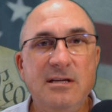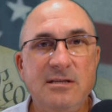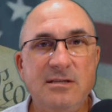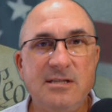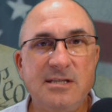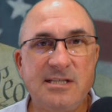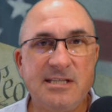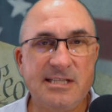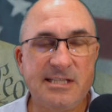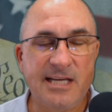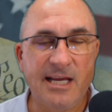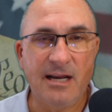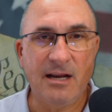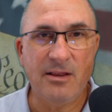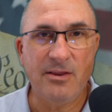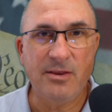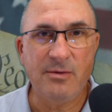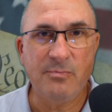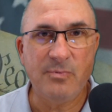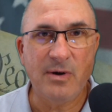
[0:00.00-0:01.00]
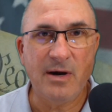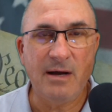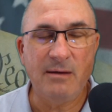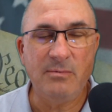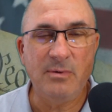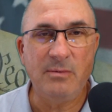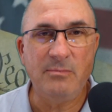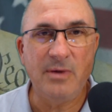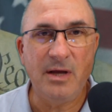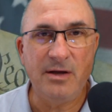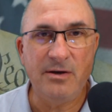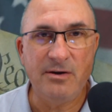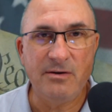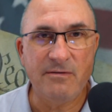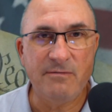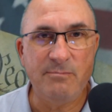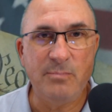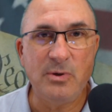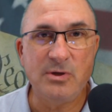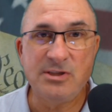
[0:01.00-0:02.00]
to settle the problem
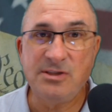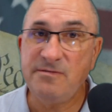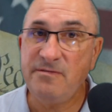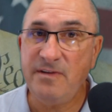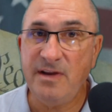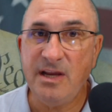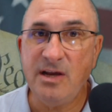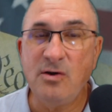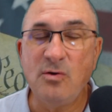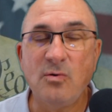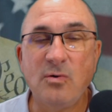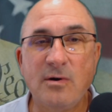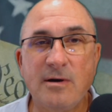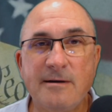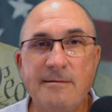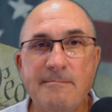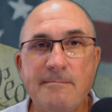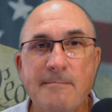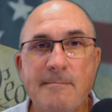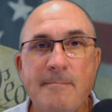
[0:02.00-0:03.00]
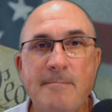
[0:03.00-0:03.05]
under Bush v. Gore,